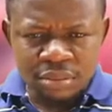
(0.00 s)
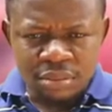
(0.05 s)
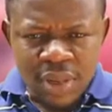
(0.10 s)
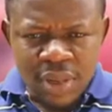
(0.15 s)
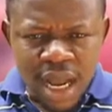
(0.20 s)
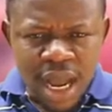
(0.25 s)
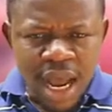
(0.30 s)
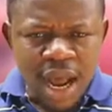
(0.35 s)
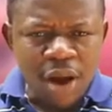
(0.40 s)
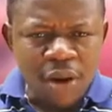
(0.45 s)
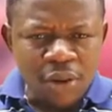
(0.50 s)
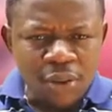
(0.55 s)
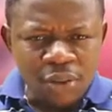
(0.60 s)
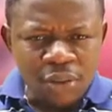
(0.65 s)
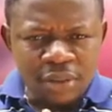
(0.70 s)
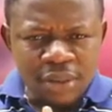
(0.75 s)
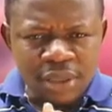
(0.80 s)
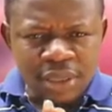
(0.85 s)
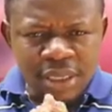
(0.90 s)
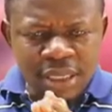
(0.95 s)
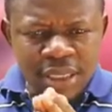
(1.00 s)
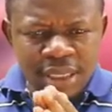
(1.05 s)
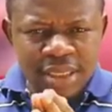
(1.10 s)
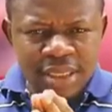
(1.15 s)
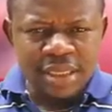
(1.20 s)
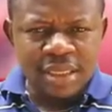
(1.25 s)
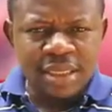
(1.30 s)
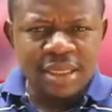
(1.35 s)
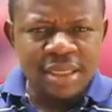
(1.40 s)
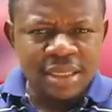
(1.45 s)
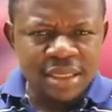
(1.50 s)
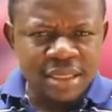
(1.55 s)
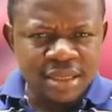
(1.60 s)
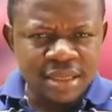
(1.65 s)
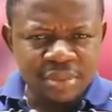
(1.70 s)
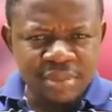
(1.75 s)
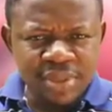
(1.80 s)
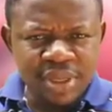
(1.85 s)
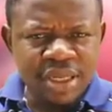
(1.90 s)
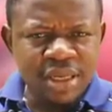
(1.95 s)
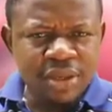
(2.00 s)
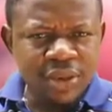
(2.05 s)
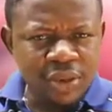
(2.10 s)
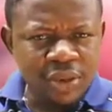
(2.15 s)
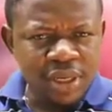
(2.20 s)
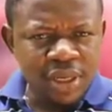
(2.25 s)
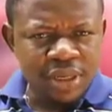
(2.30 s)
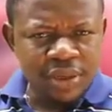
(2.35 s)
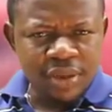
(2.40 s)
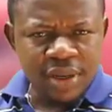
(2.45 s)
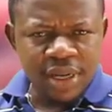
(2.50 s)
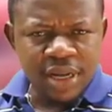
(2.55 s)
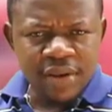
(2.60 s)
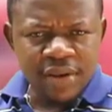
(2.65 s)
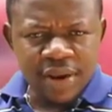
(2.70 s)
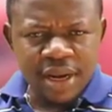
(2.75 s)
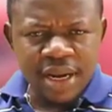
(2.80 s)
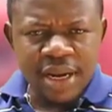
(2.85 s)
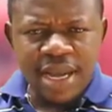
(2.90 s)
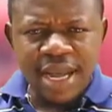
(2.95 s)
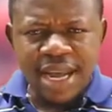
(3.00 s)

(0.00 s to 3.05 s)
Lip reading: how this thing is being done in your area.